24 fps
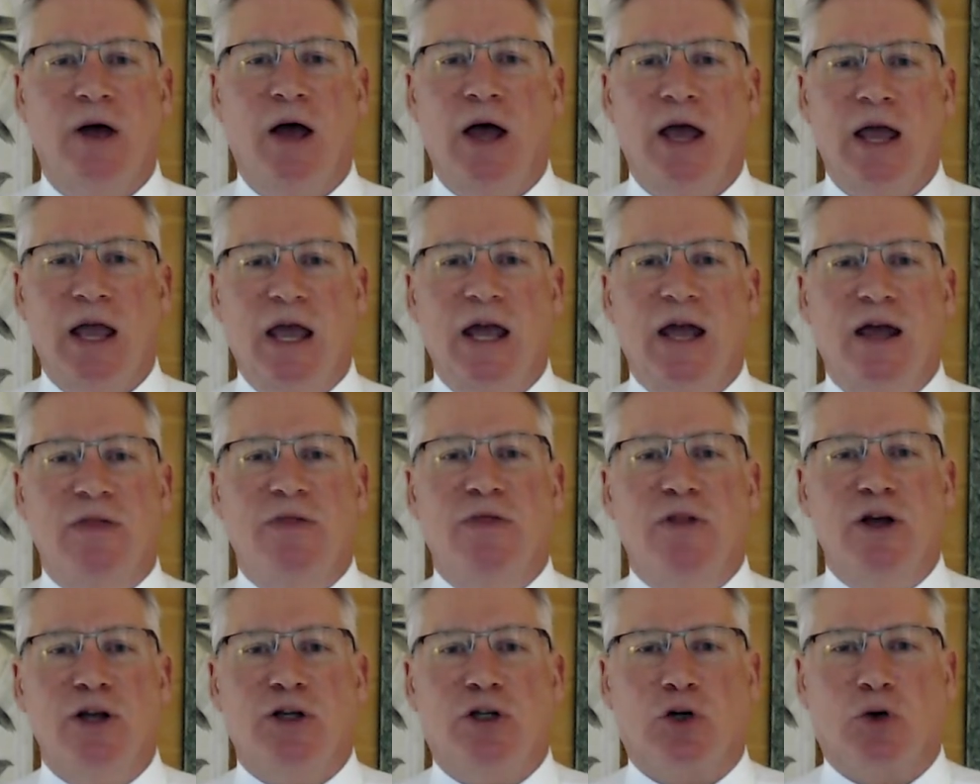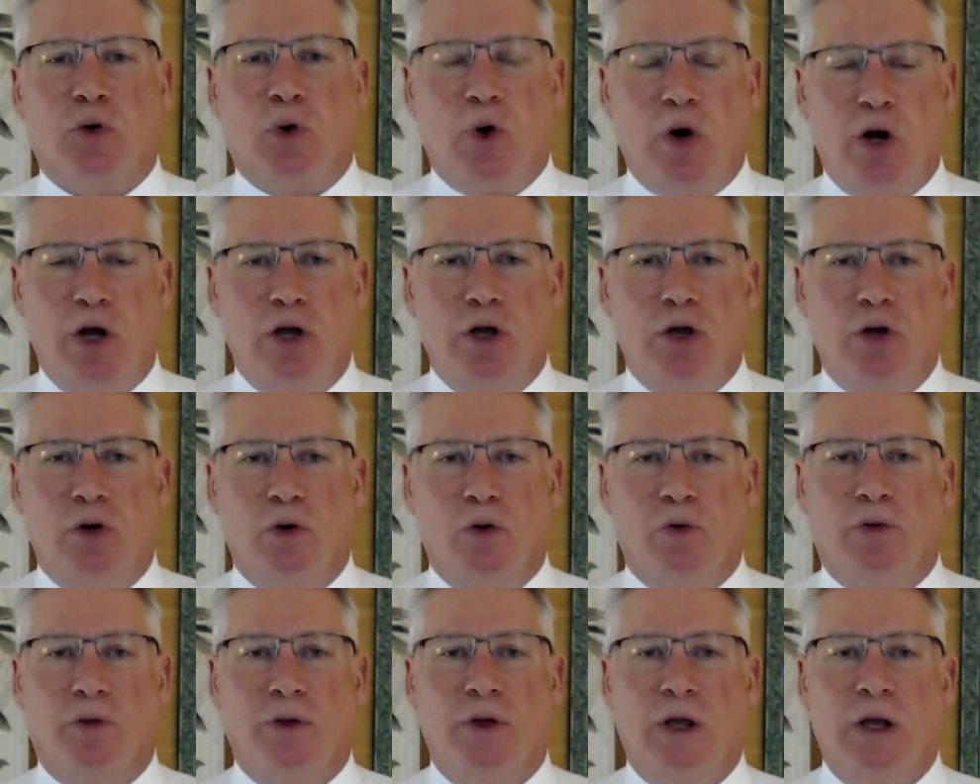in the
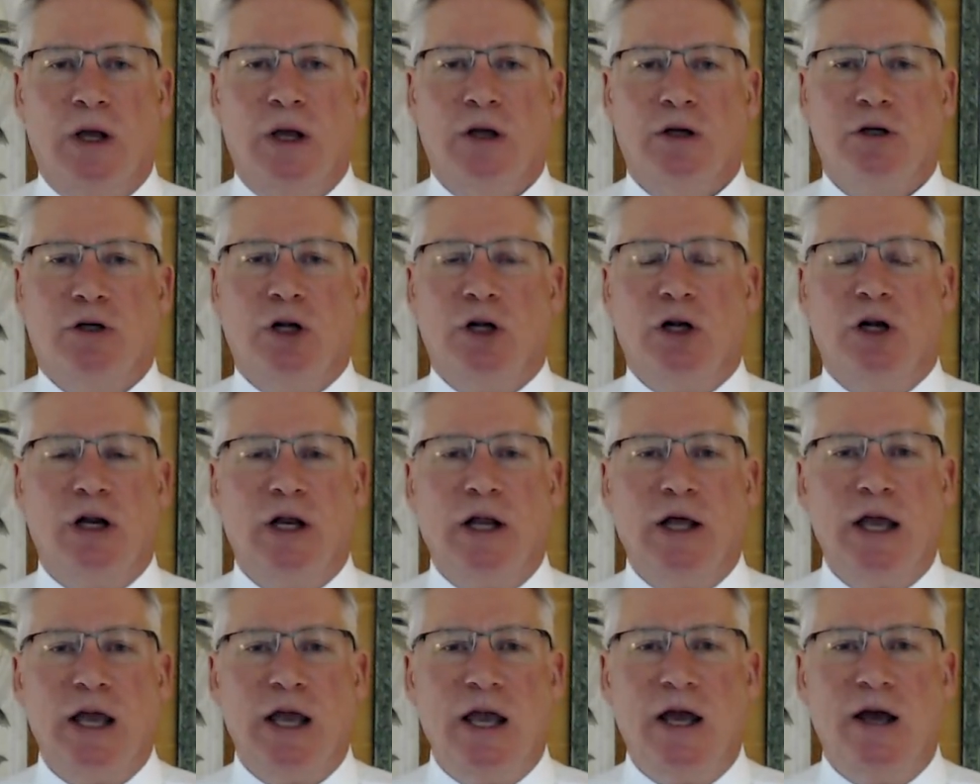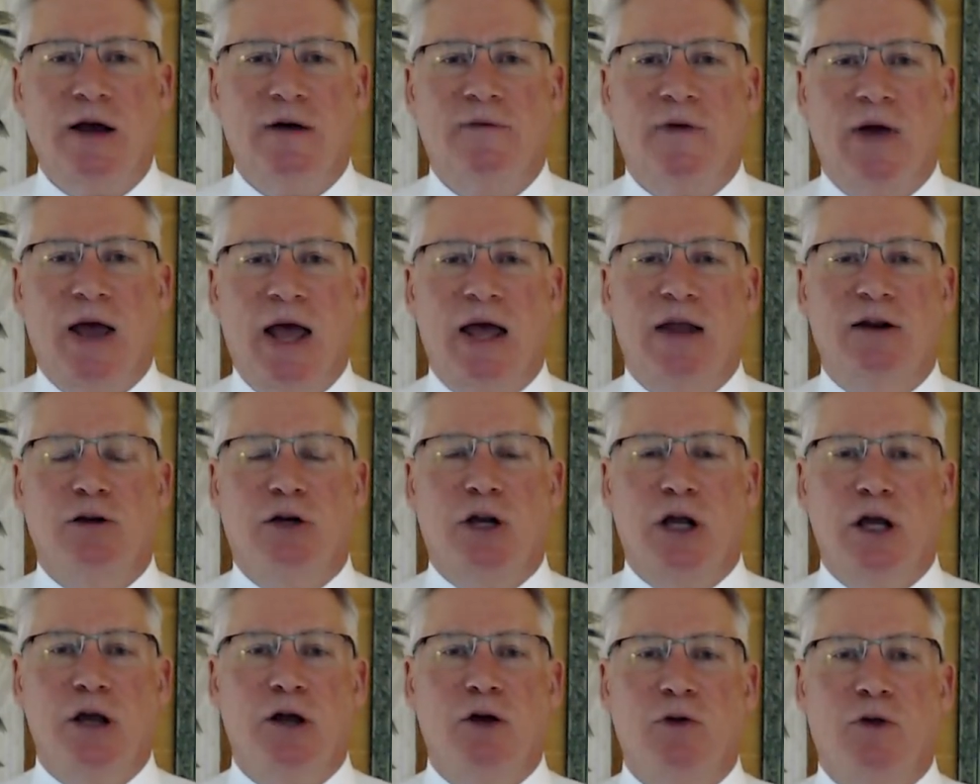truth, to live and
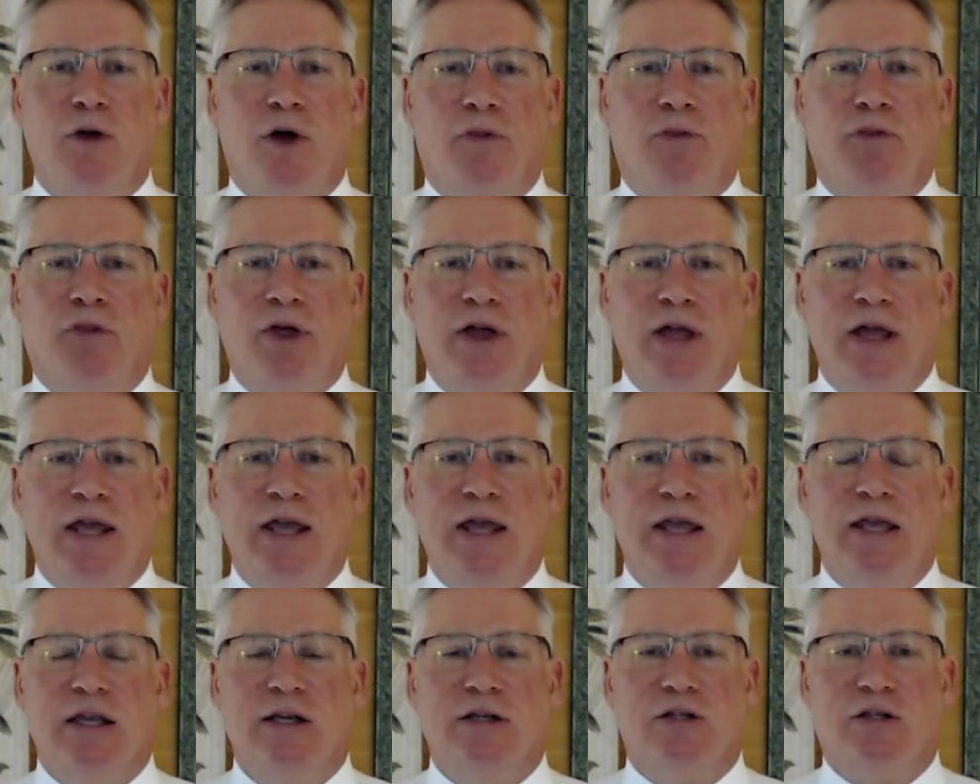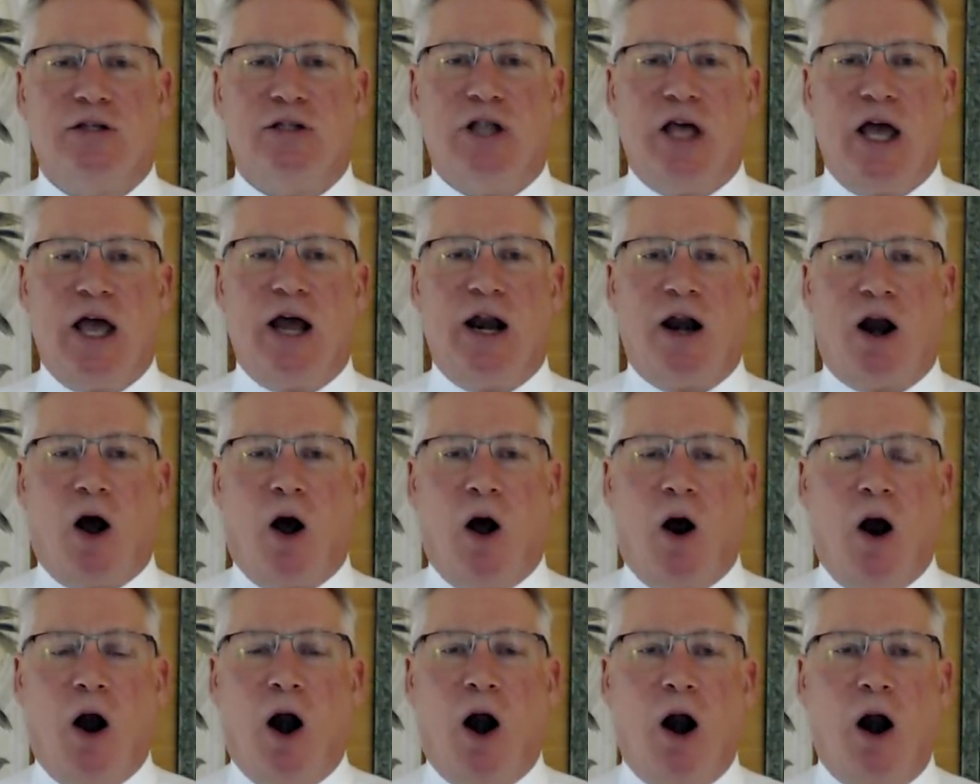do the things that
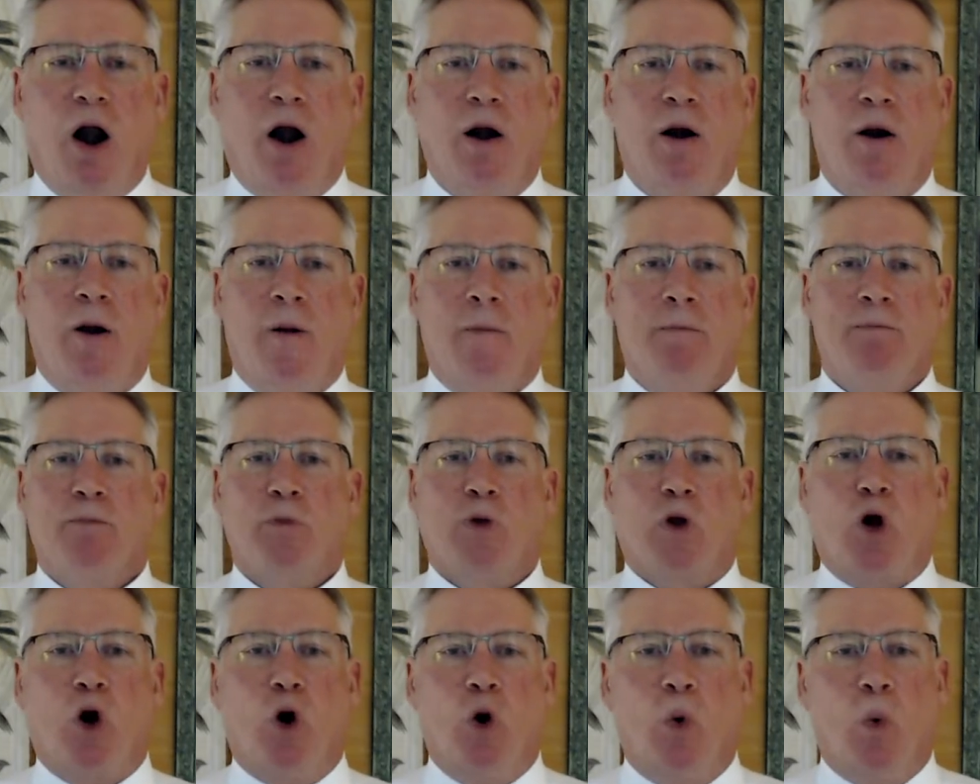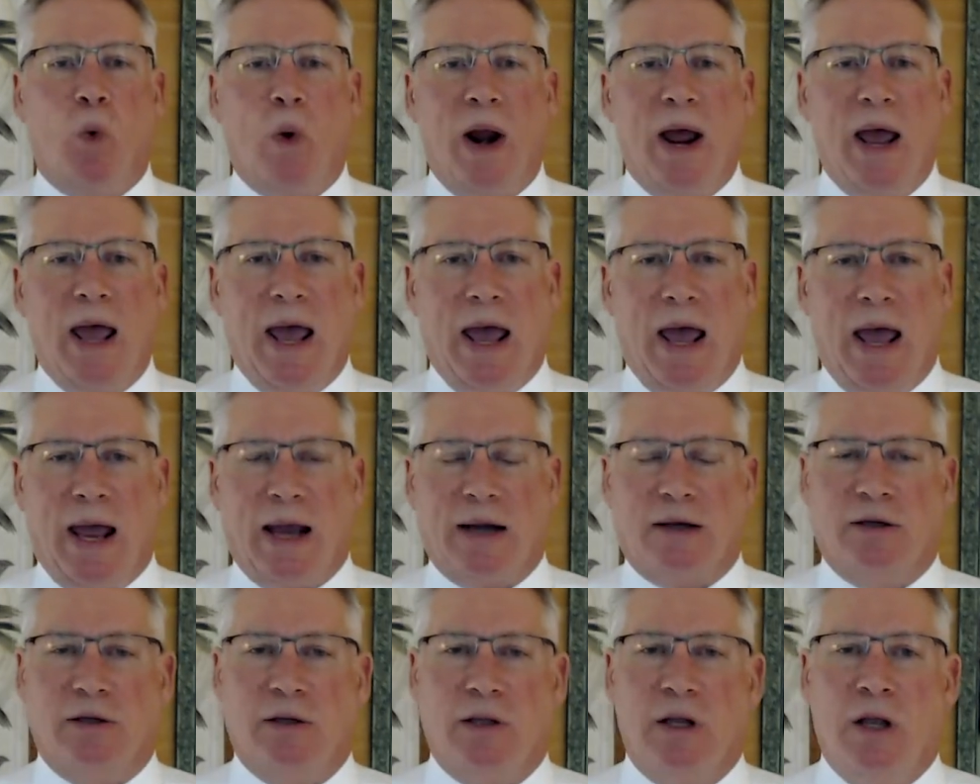are
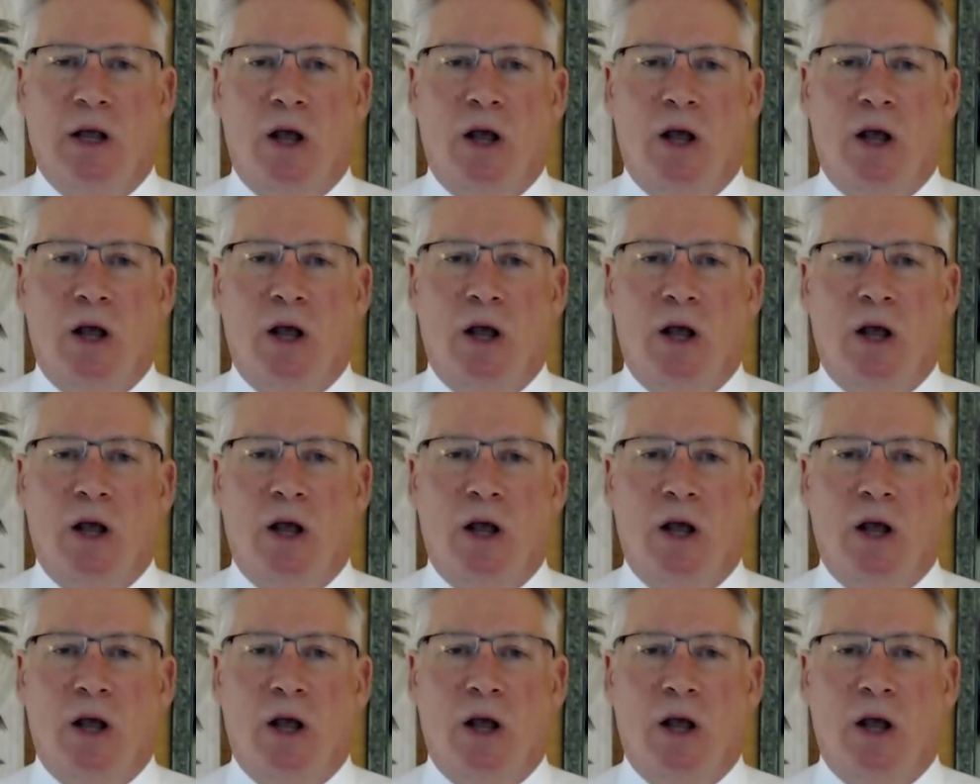correct.